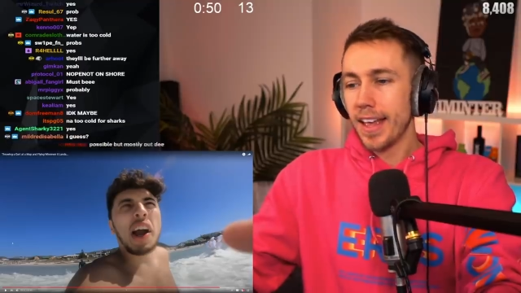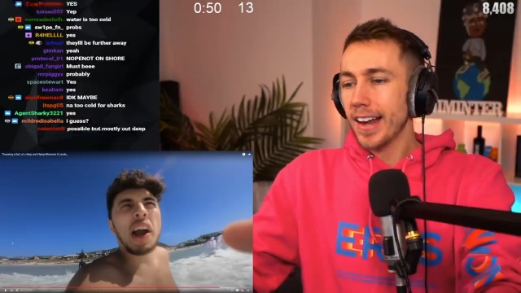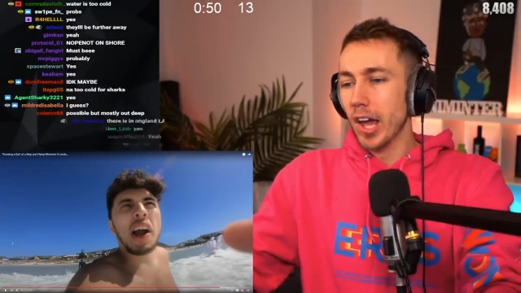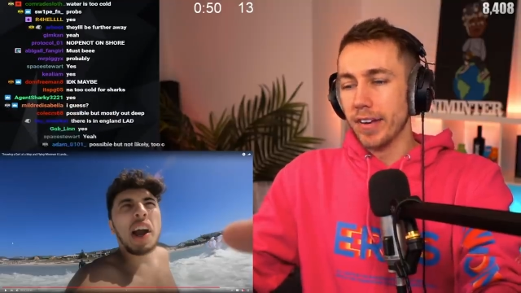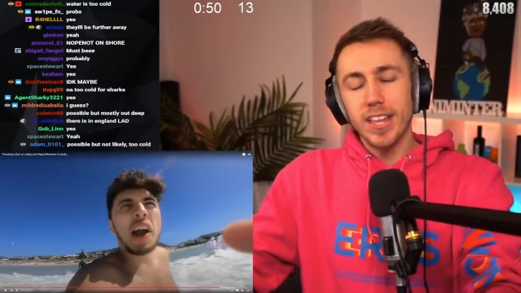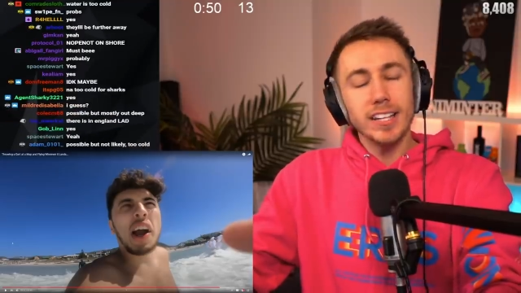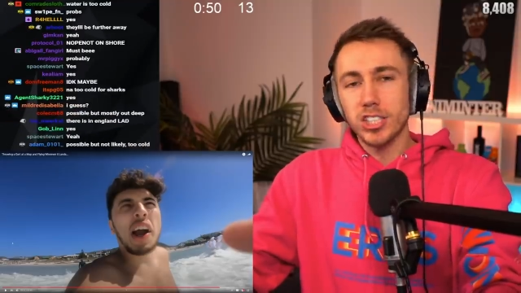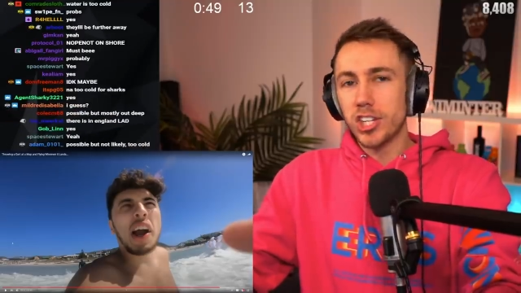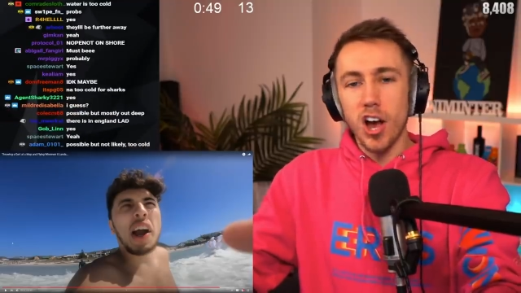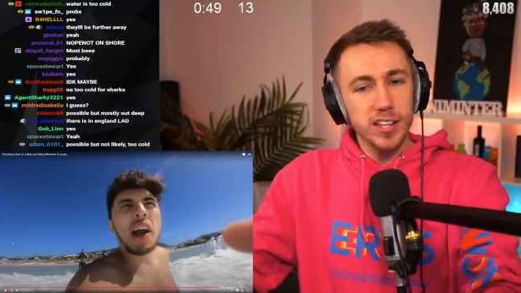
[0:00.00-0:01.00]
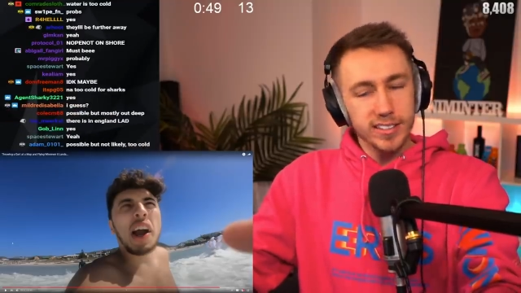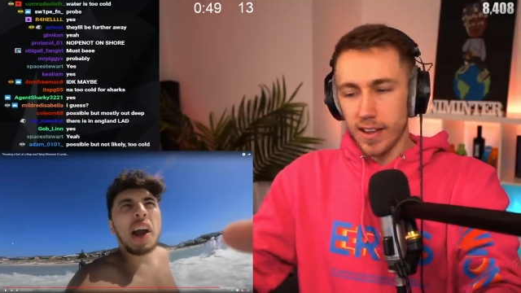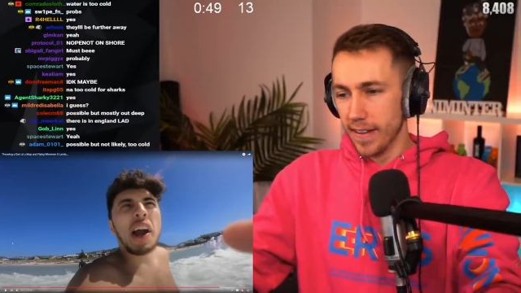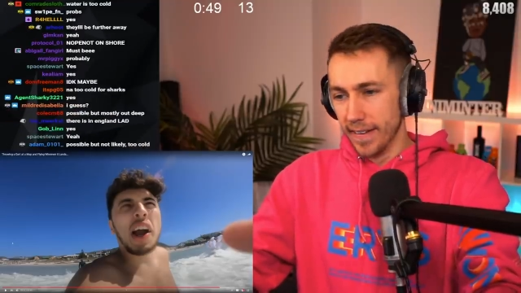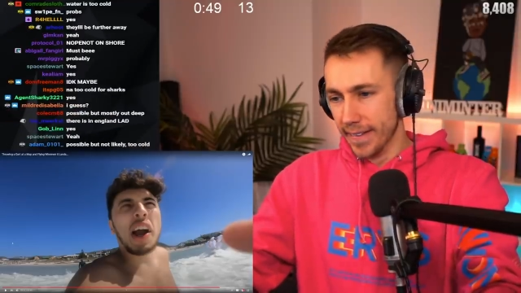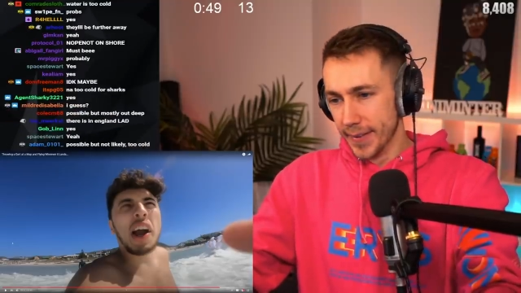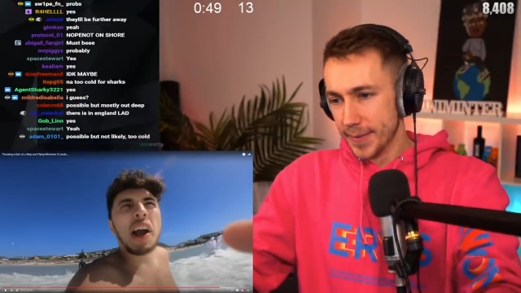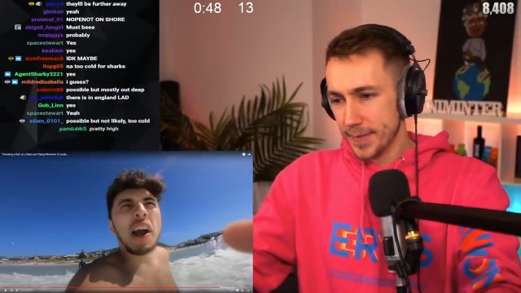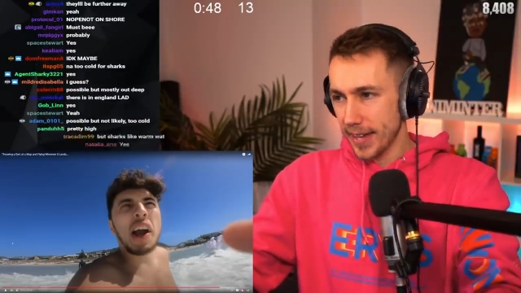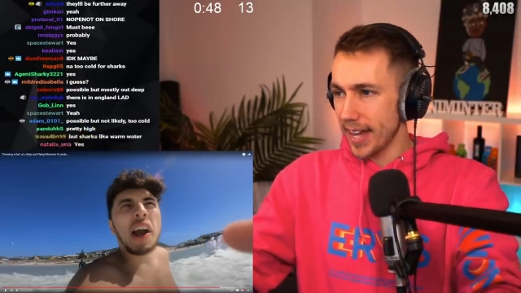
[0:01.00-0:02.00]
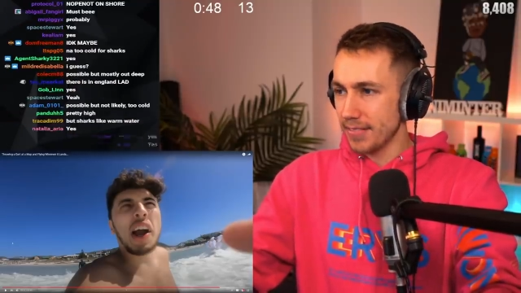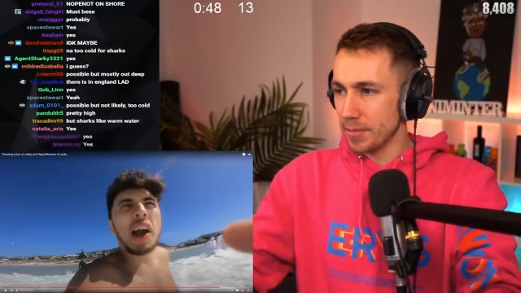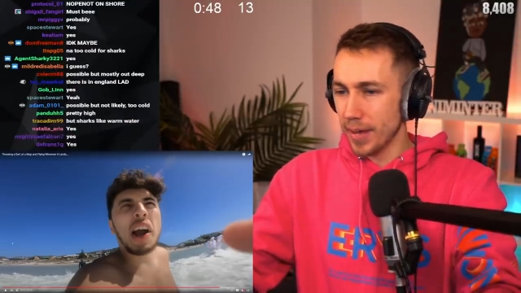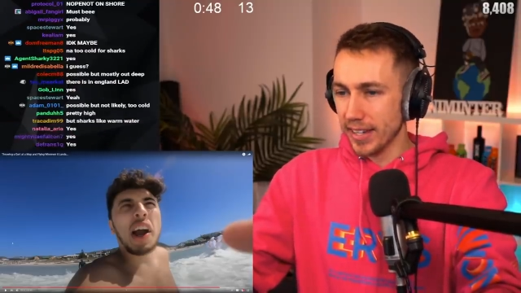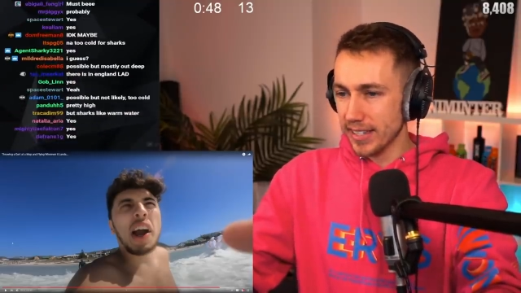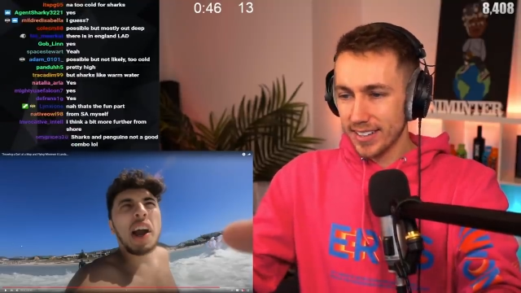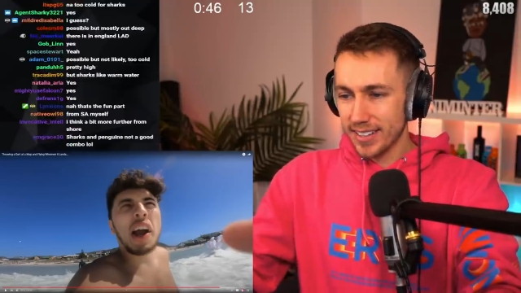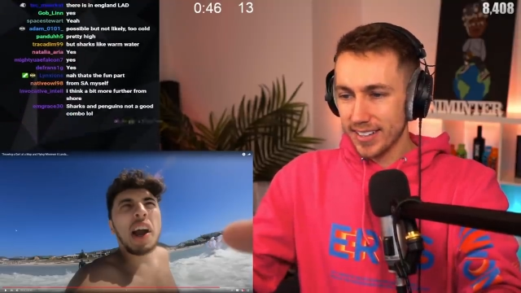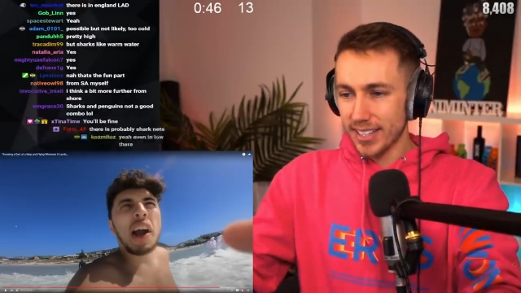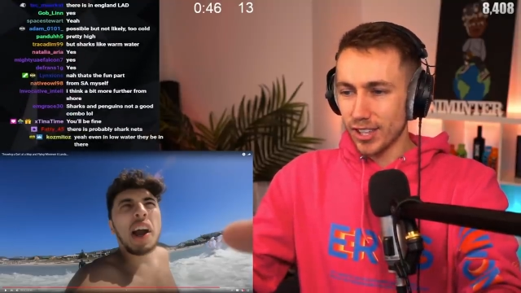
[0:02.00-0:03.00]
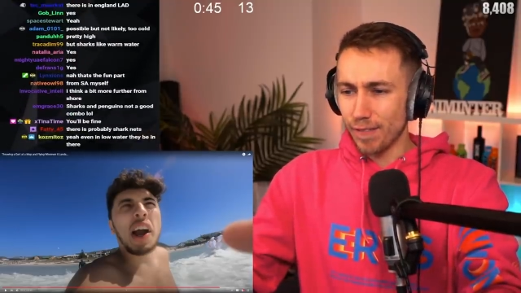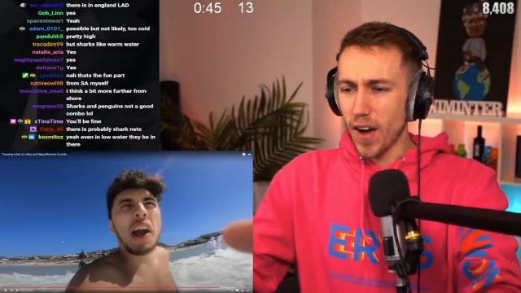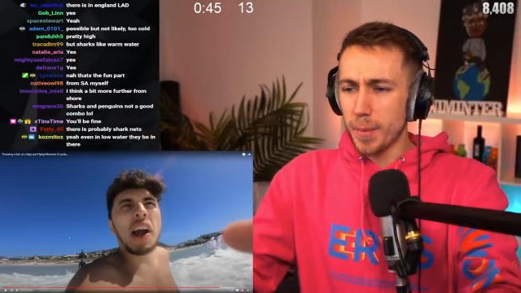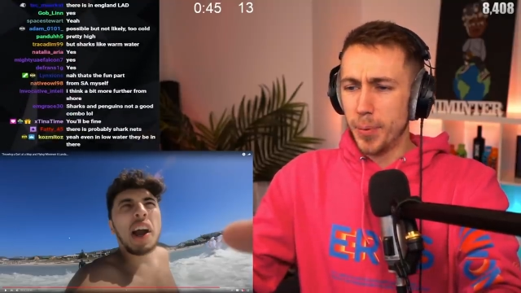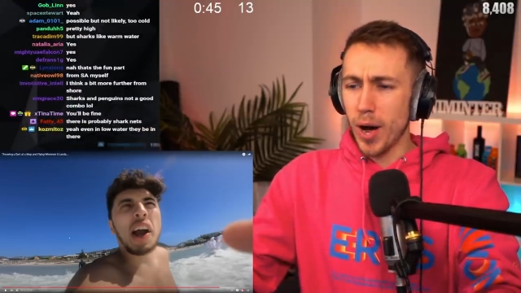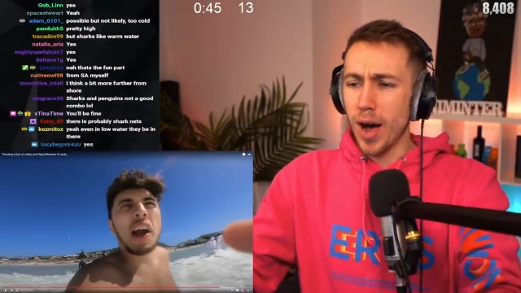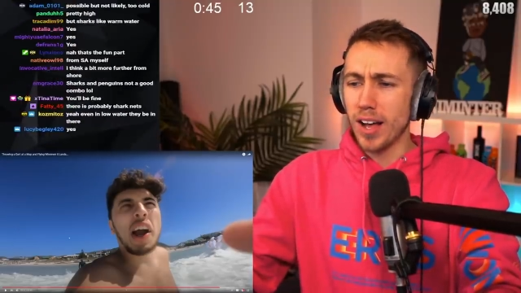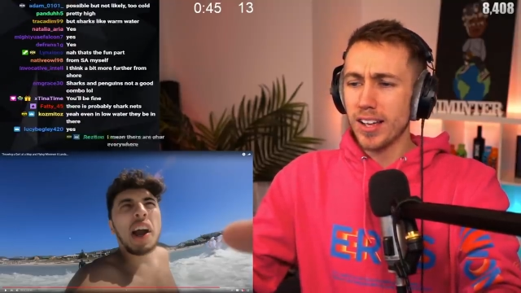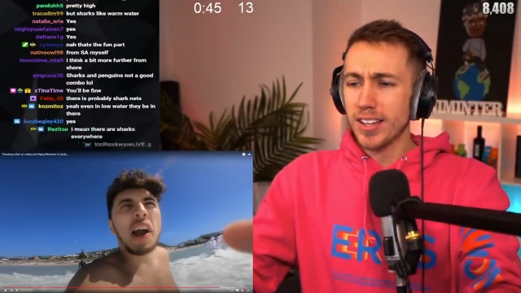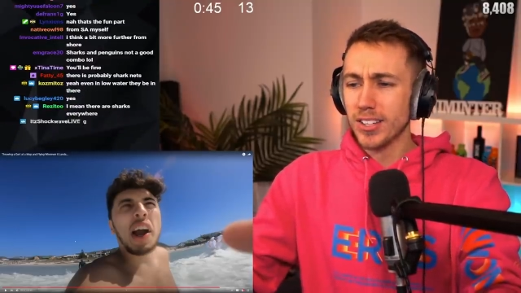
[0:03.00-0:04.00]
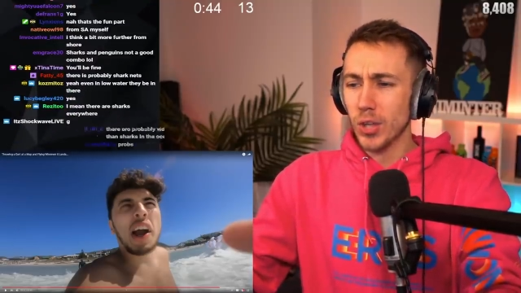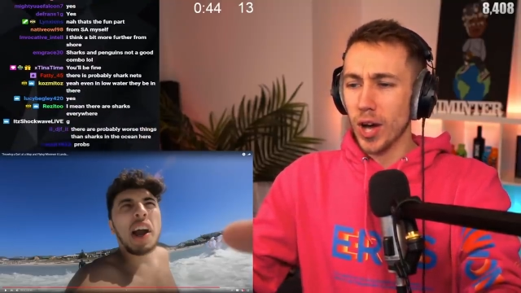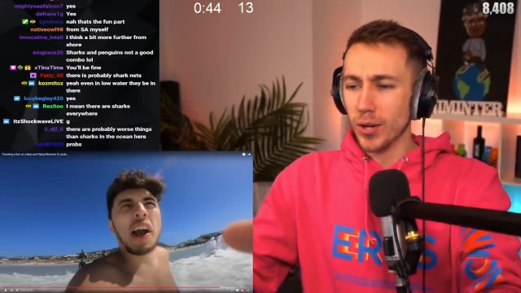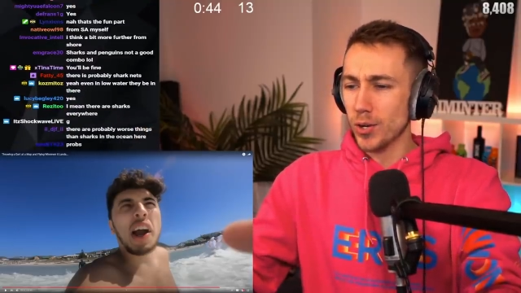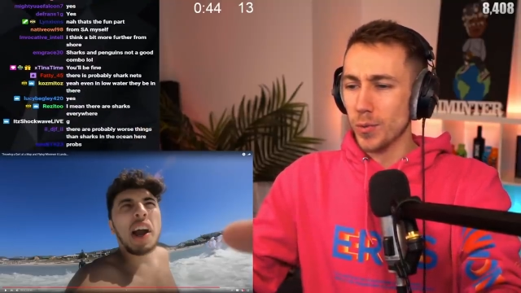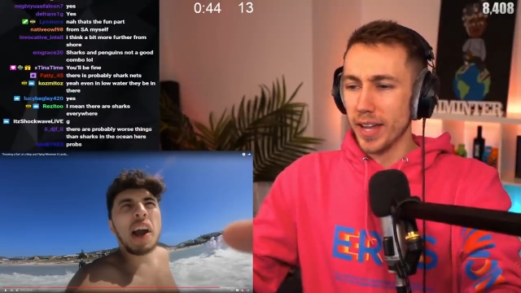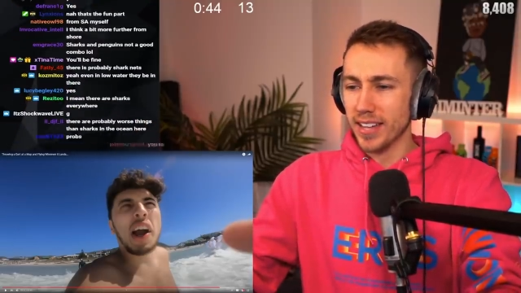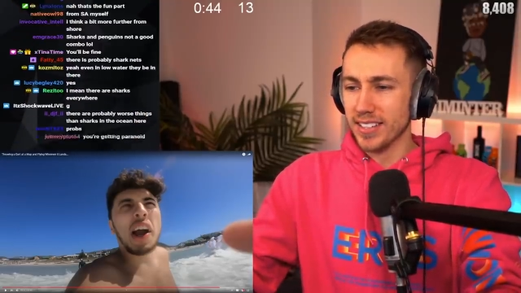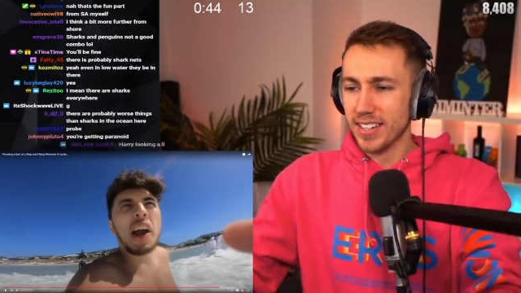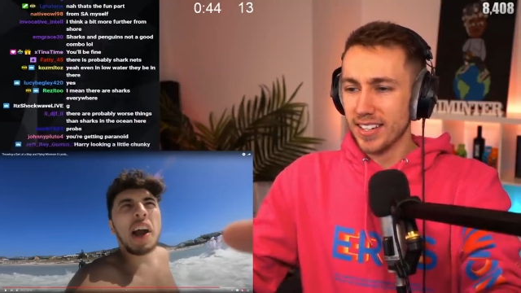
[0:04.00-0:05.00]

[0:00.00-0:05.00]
Speaker 1: Look, if there's a chance, uh-uh. Ain't for me. That's the fun part. No, you're weird.